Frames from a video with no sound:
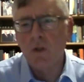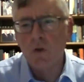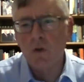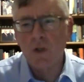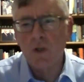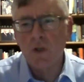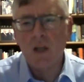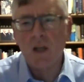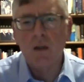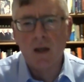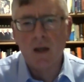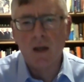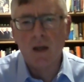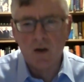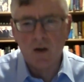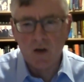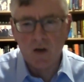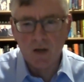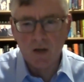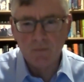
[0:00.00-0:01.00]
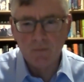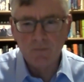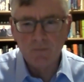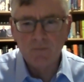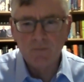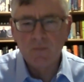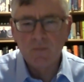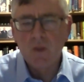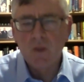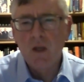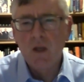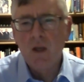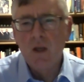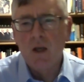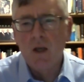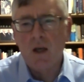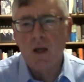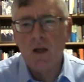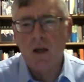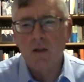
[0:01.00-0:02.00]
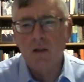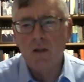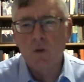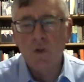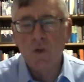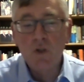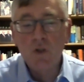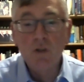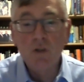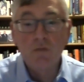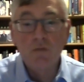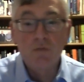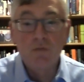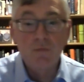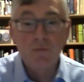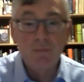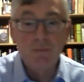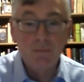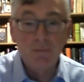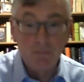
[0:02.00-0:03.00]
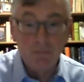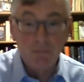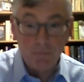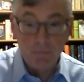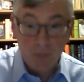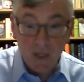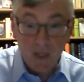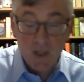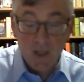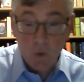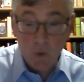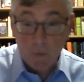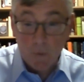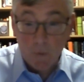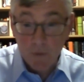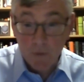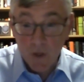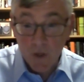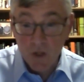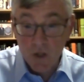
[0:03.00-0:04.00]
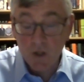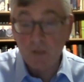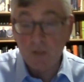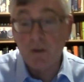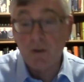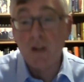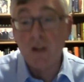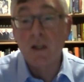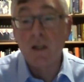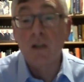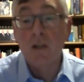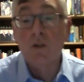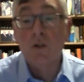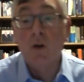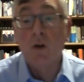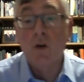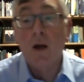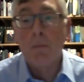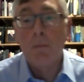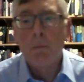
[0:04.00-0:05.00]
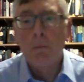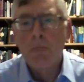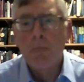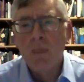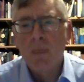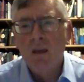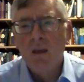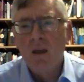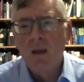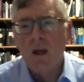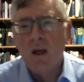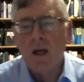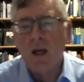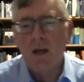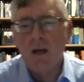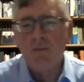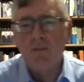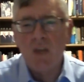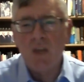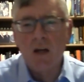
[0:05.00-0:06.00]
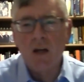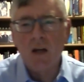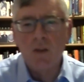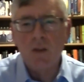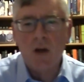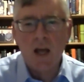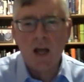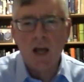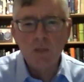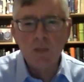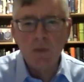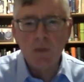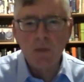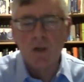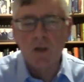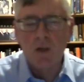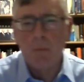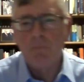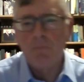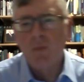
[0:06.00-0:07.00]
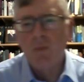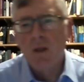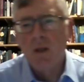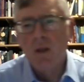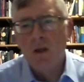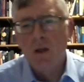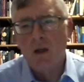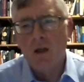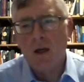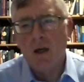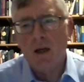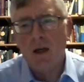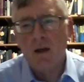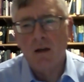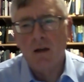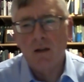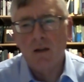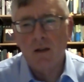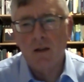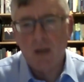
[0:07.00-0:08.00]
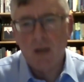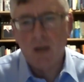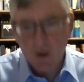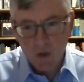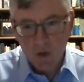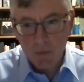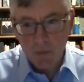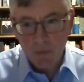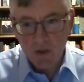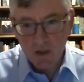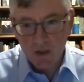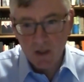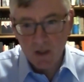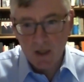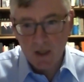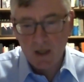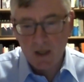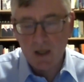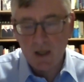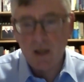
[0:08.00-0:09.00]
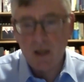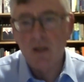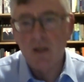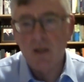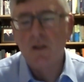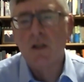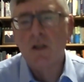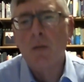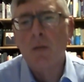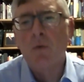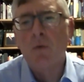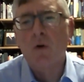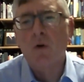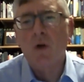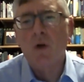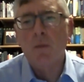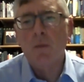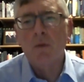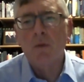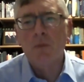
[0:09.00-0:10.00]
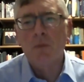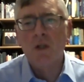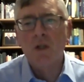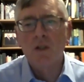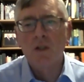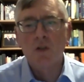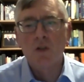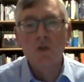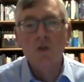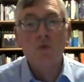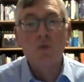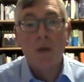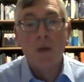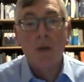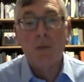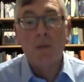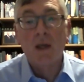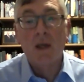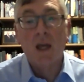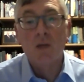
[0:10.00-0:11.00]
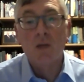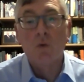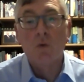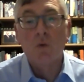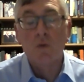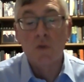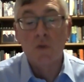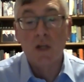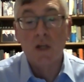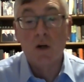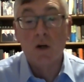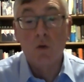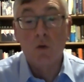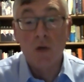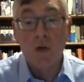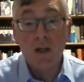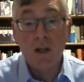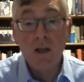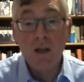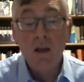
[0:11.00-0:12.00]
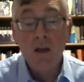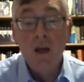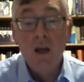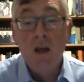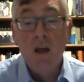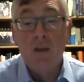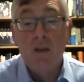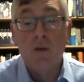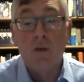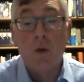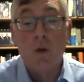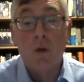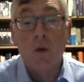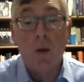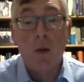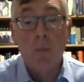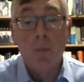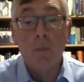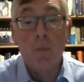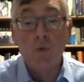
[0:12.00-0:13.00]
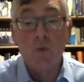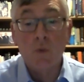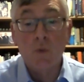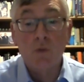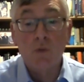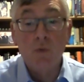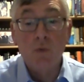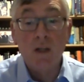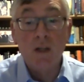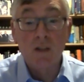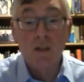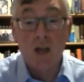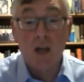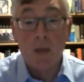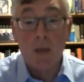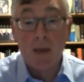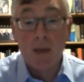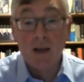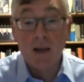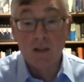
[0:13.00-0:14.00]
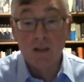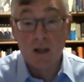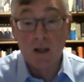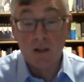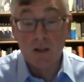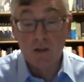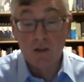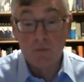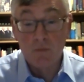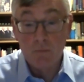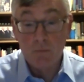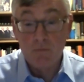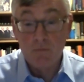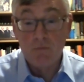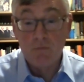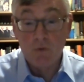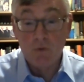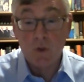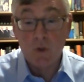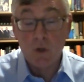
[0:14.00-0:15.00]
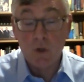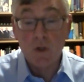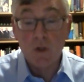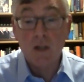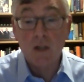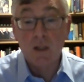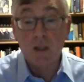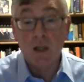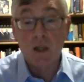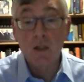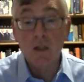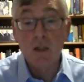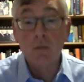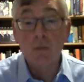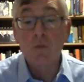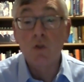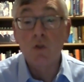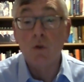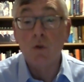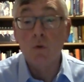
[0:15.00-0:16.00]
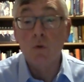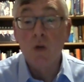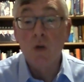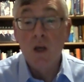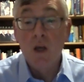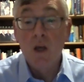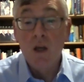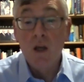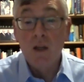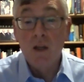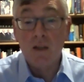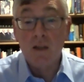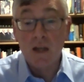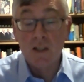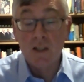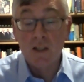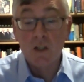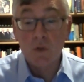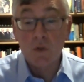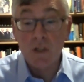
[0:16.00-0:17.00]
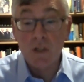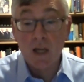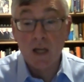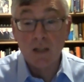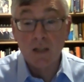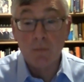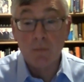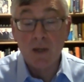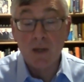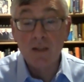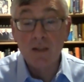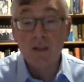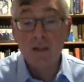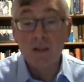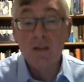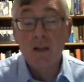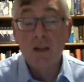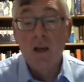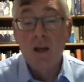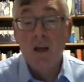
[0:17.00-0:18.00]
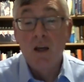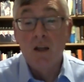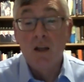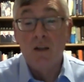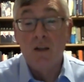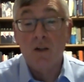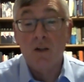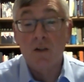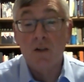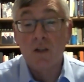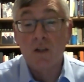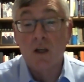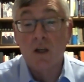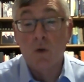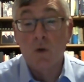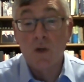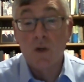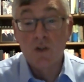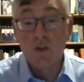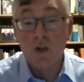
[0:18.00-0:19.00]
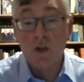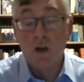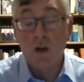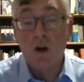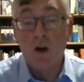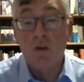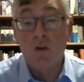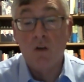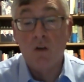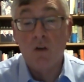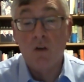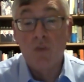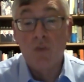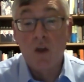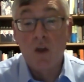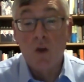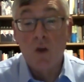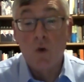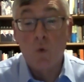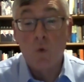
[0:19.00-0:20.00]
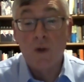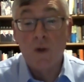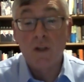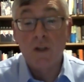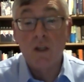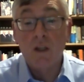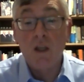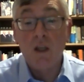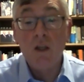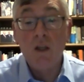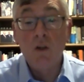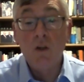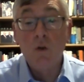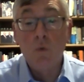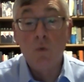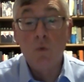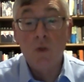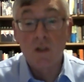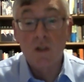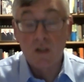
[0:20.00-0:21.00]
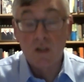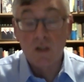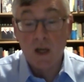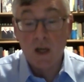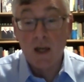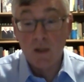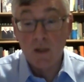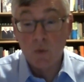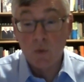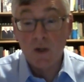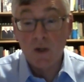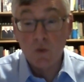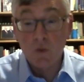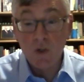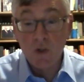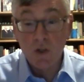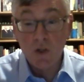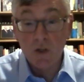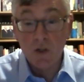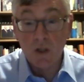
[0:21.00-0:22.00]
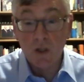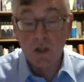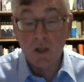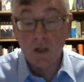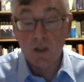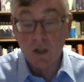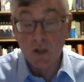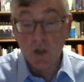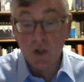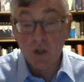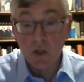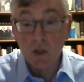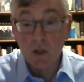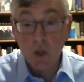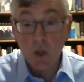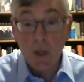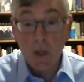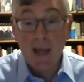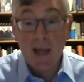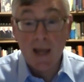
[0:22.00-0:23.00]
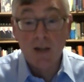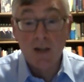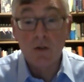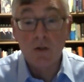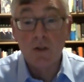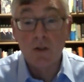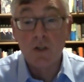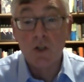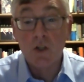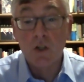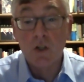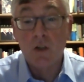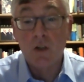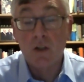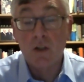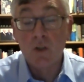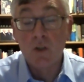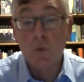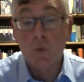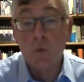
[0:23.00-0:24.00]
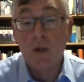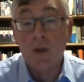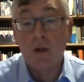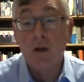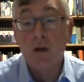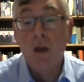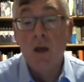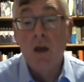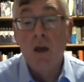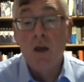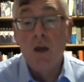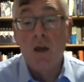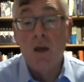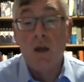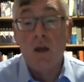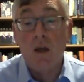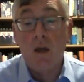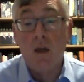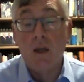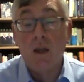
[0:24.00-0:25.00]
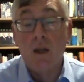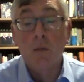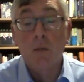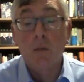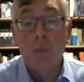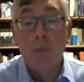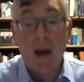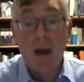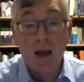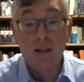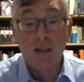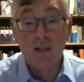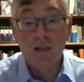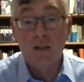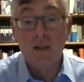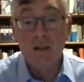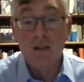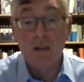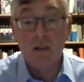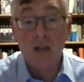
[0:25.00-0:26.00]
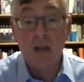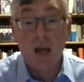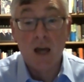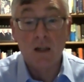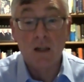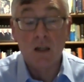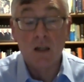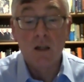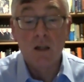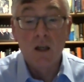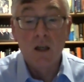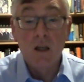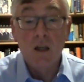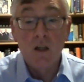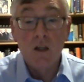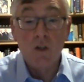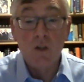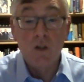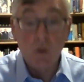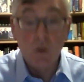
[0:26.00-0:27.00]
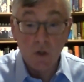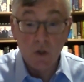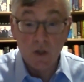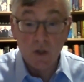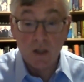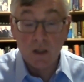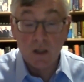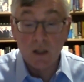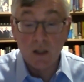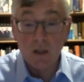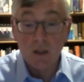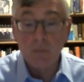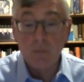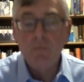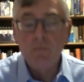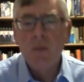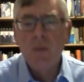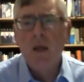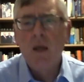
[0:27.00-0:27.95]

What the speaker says: Union in that area. The question of police cooperation and the fight against crime, there has been some agreement in the December agreement, but it doesn't replicate what was there already. There are problems with real-time access for the United Kingdom to the necessary databases. There's a question of whether the EU will decide when it reaches a decision, a unilateral decision on this, whether it can pass the data to the United Kingdom.